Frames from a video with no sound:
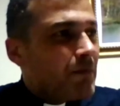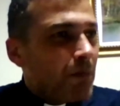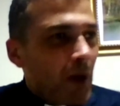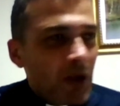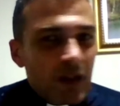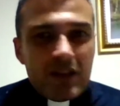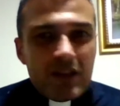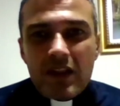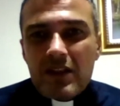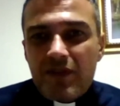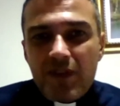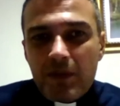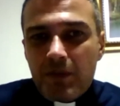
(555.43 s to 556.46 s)

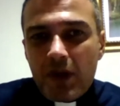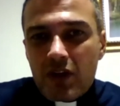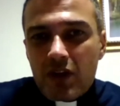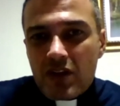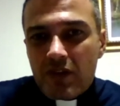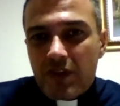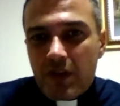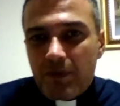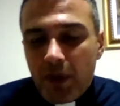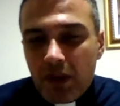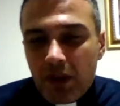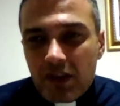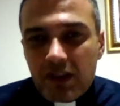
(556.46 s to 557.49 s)
politics, because of the
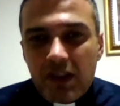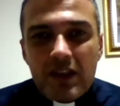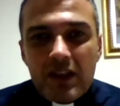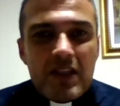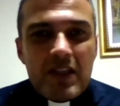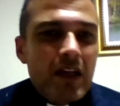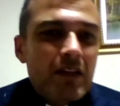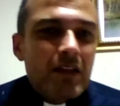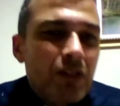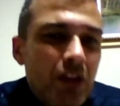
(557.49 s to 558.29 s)
politics, and